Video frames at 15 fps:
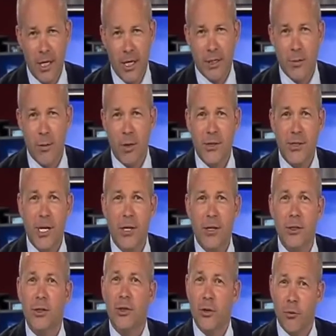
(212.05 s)
and so whilst
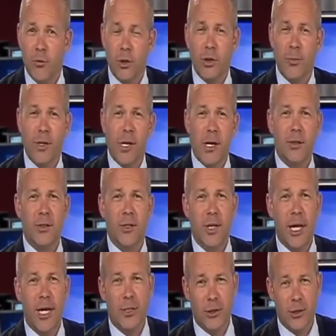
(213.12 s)
tenants do want to be close to
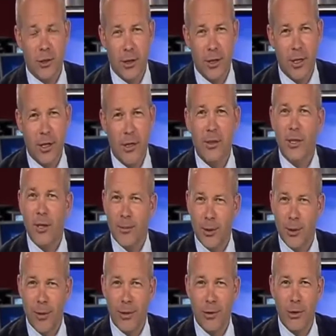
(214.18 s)
the action, some
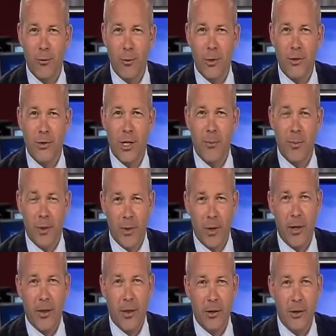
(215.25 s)
do actually want to sleep at
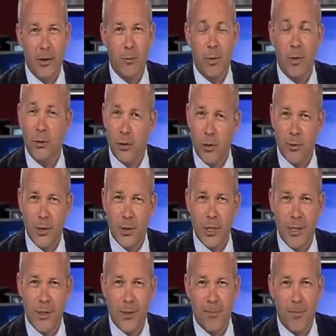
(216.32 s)
night, those are with jobs at
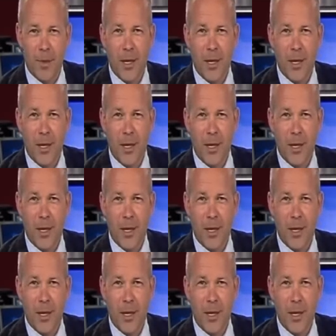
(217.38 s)
least.